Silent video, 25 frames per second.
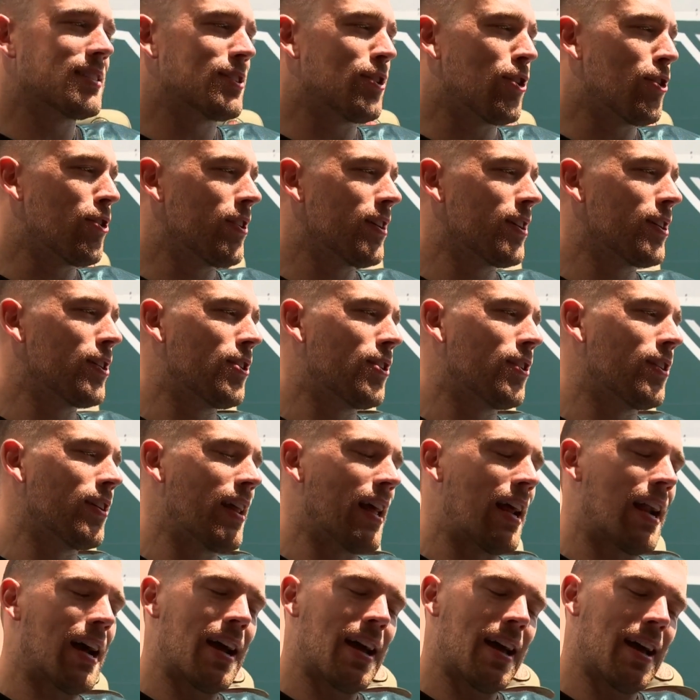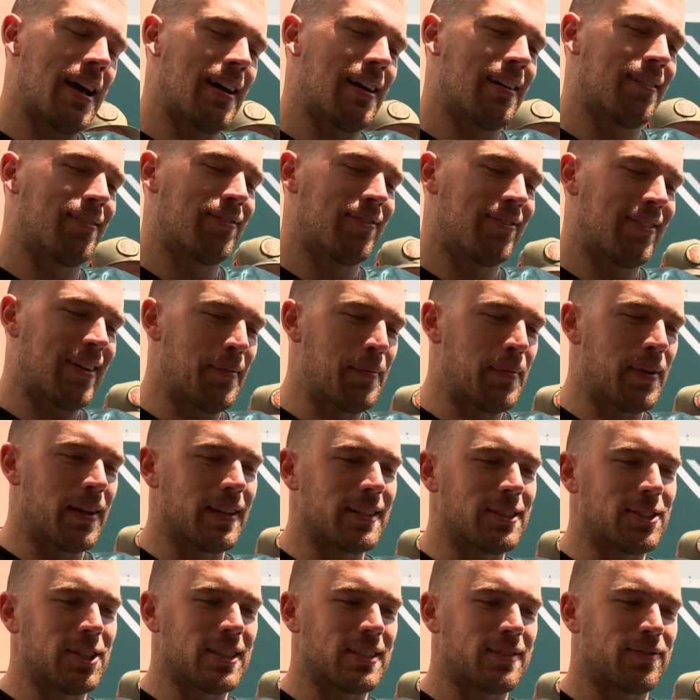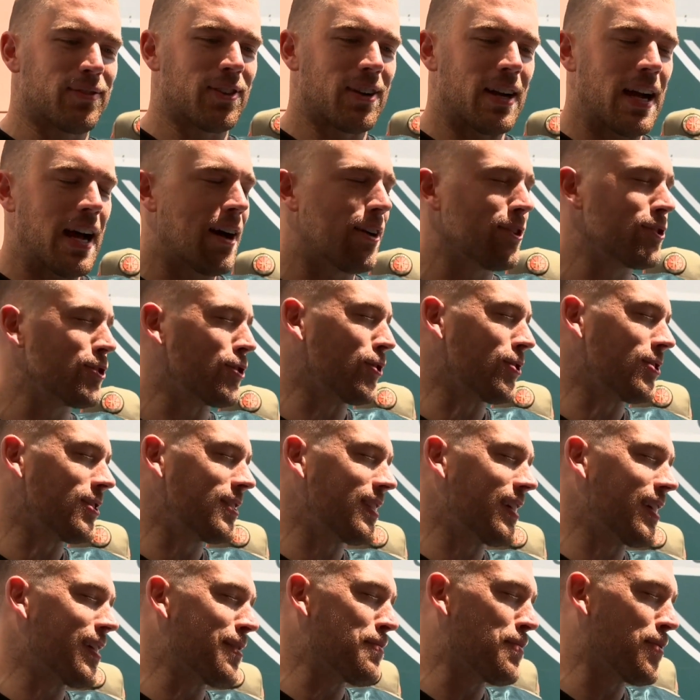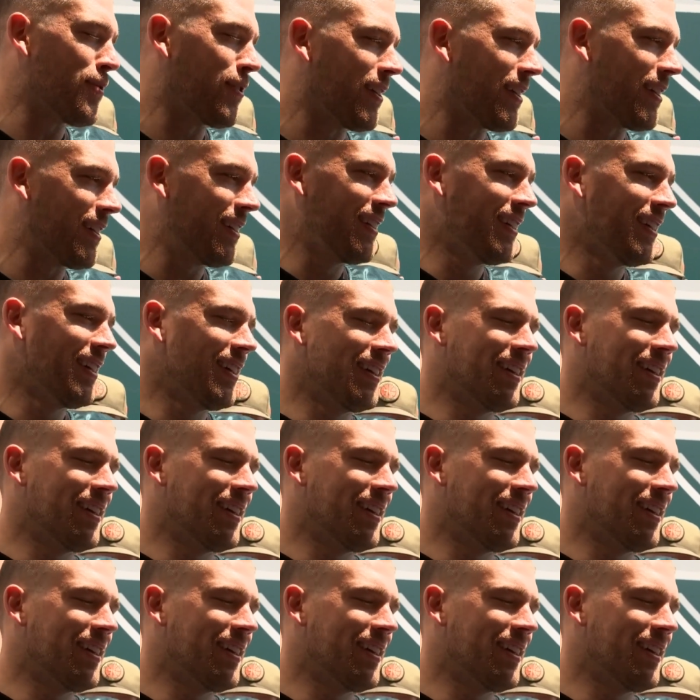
is the only goal that I have. I mean, just for a household standpoint.